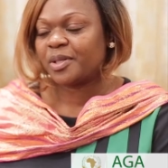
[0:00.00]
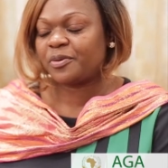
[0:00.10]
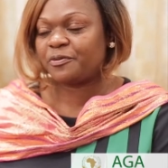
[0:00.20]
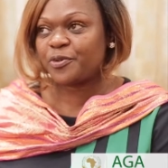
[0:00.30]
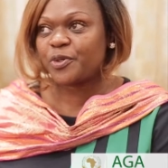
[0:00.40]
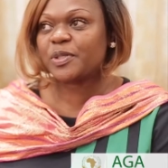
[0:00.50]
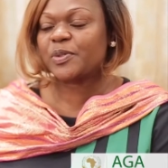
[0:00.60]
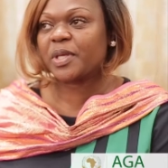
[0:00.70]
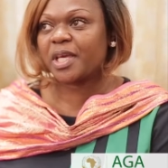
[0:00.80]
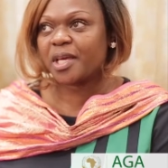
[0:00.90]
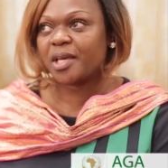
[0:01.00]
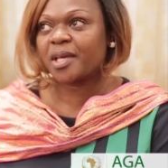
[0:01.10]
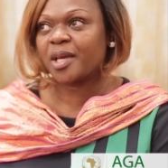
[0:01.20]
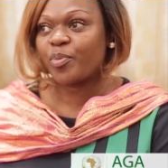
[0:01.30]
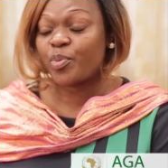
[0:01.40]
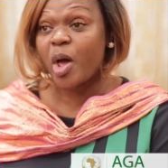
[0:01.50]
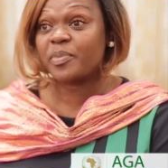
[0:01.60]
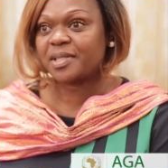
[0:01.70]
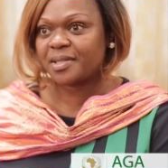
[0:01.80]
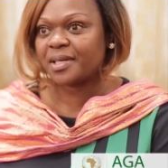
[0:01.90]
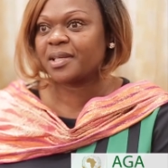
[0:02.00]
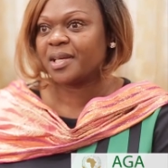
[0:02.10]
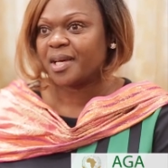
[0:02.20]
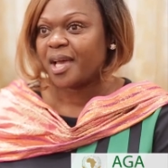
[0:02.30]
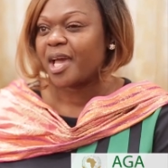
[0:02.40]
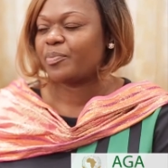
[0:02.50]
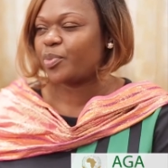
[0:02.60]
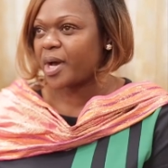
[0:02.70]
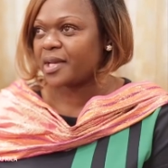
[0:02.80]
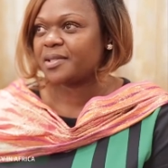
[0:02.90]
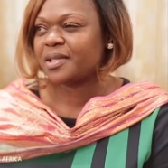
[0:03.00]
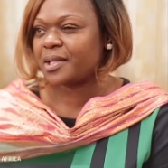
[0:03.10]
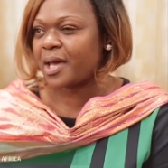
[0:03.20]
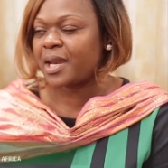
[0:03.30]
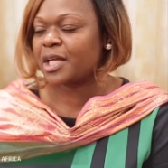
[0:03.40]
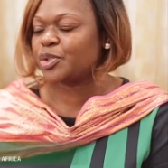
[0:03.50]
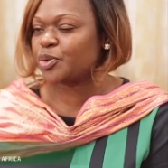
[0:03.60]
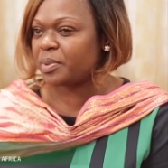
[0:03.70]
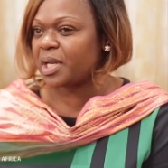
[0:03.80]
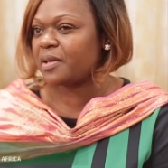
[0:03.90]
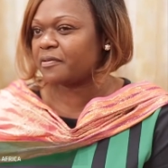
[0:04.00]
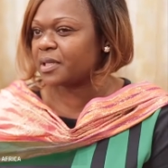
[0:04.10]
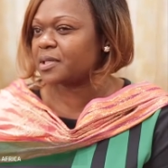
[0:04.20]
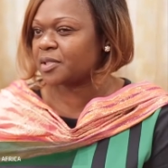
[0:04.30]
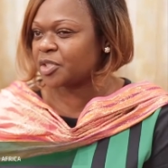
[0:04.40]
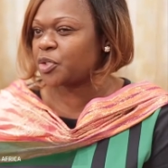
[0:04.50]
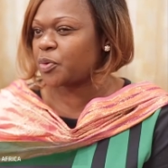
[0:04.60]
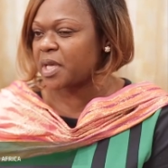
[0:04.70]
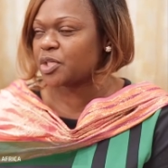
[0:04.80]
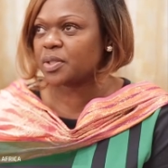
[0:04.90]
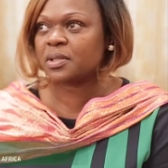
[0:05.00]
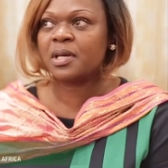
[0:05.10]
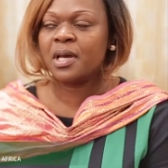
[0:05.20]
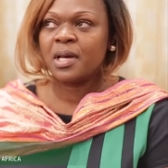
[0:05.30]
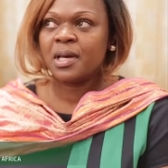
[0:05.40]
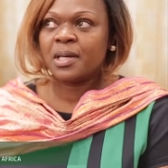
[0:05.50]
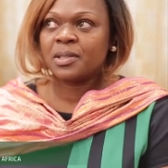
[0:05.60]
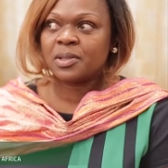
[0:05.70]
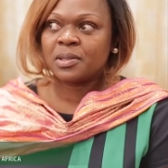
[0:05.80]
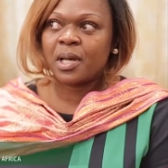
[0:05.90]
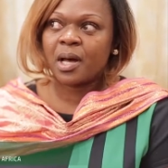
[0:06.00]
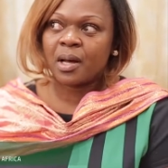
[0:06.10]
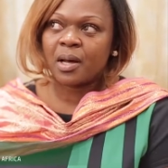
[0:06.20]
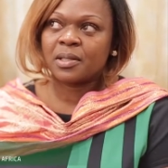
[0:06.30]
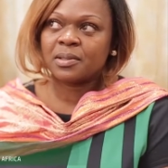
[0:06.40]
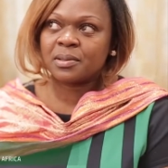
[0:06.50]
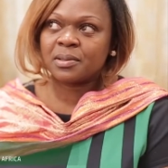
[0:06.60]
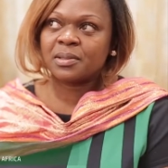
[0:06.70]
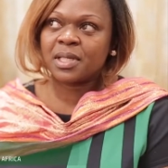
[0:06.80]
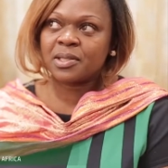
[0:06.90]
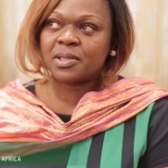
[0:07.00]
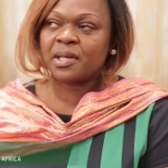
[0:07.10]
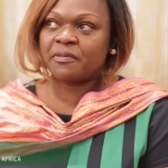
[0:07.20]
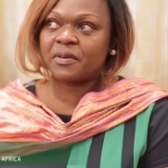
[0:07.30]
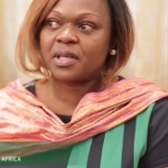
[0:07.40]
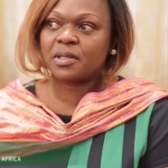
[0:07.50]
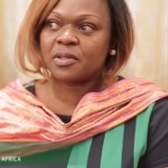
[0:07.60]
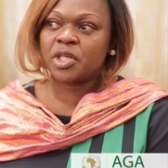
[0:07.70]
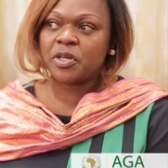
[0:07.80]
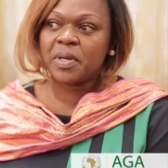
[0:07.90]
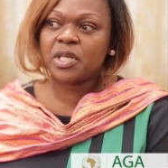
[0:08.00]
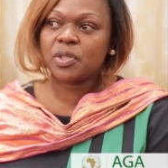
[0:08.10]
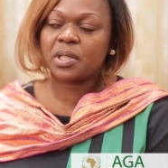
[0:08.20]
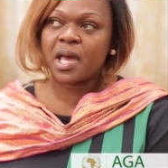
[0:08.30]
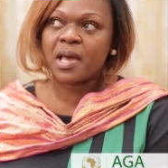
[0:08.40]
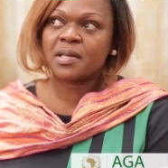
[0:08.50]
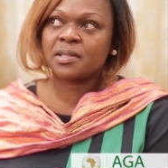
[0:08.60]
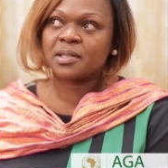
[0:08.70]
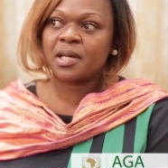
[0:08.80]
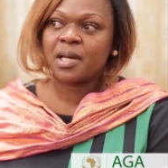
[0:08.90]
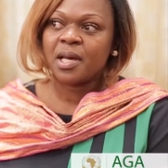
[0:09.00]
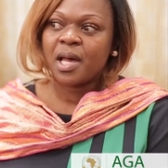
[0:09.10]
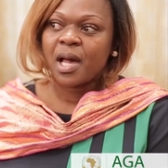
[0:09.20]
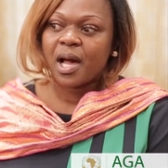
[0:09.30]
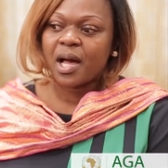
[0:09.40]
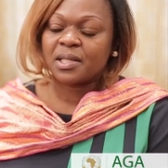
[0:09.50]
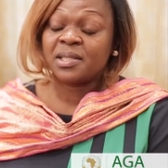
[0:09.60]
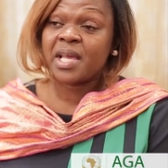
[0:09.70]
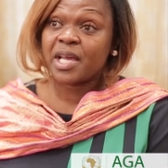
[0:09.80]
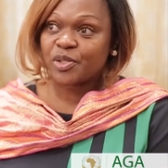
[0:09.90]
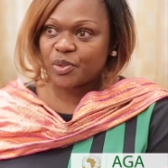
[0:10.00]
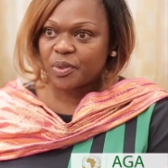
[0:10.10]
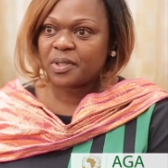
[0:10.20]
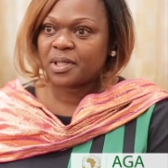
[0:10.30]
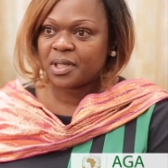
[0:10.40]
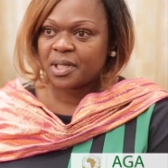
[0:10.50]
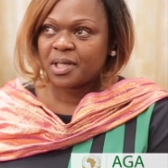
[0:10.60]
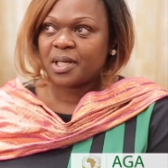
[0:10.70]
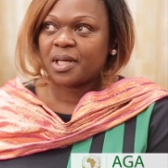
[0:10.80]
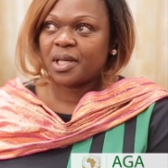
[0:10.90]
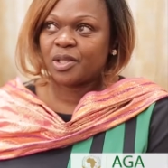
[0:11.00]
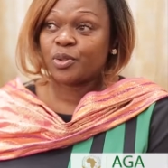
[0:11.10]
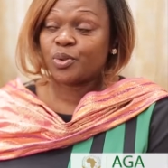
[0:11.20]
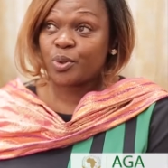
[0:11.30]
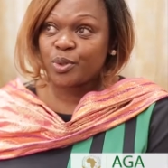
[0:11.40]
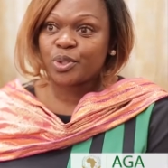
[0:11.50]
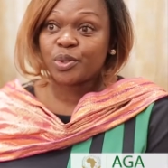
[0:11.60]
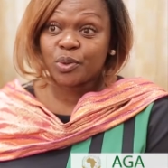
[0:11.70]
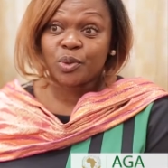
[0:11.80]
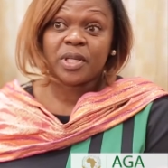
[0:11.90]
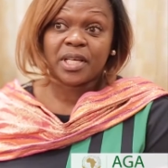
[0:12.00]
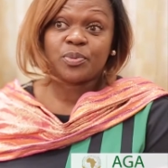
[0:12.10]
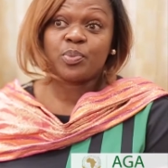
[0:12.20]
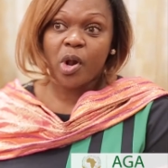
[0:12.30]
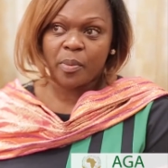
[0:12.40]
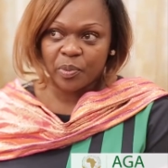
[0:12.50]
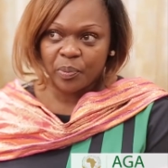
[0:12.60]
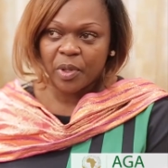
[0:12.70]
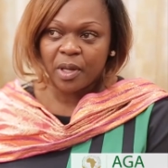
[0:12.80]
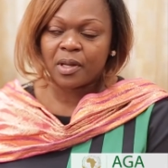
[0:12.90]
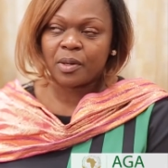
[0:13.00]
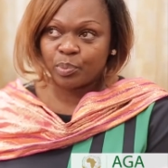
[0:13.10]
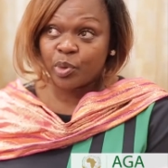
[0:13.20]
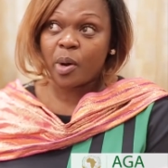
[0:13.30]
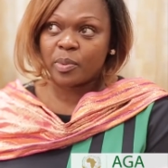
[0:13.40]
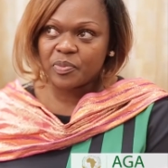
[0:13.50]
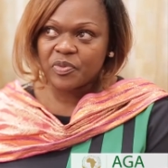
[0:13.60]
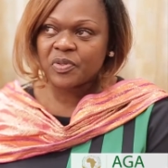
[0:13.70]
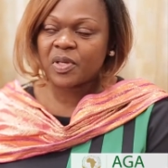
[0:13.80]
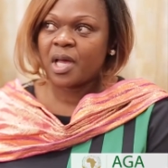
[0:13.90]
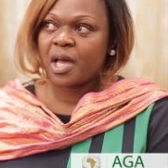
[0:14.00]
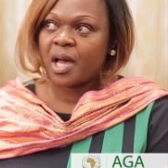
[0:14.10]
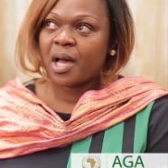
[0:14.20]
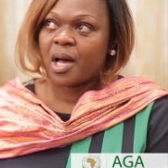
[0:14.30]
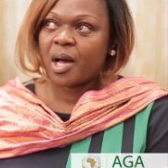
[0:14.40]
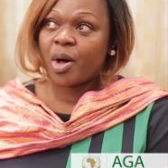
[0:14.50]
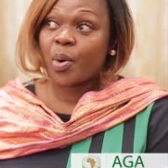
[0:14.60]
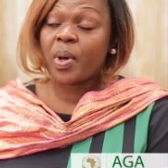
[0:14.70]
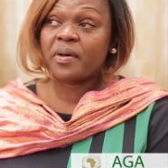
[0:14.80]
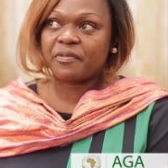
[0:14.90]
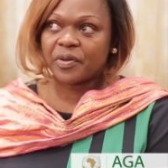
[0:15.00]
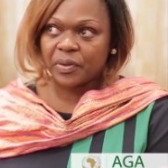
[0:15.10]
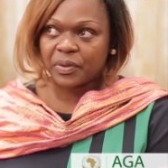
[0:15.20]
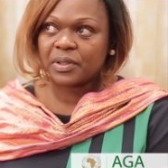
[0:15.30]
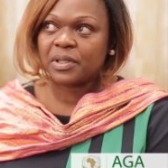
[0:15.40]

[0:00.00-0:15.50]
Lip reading: The future is looking promising and bright, and I do believe in this generation. The generation has the answer, the solution to today's problems. However,